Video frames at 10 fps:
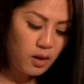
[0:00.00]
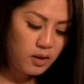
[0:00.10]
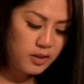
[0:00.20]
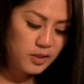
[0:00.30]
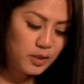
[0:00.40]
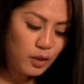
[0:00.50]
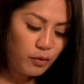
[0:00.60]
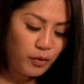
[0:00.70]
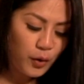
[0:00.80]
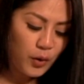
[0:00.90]
It's so
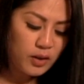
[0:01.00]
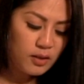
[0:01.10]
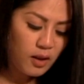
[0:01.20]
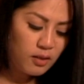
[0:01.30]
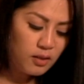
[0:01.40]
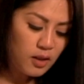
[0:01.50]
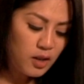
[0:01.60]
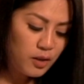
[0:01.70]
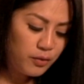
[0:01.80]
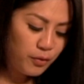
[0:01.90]
fragrant. I
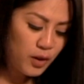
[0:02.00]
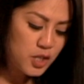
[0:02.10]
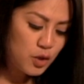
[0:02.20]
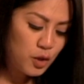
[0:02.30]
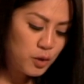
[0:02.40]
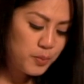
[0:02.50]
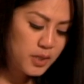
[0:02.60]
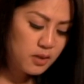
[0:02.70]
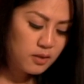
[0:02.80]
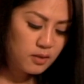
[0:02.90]
love fresh herbs.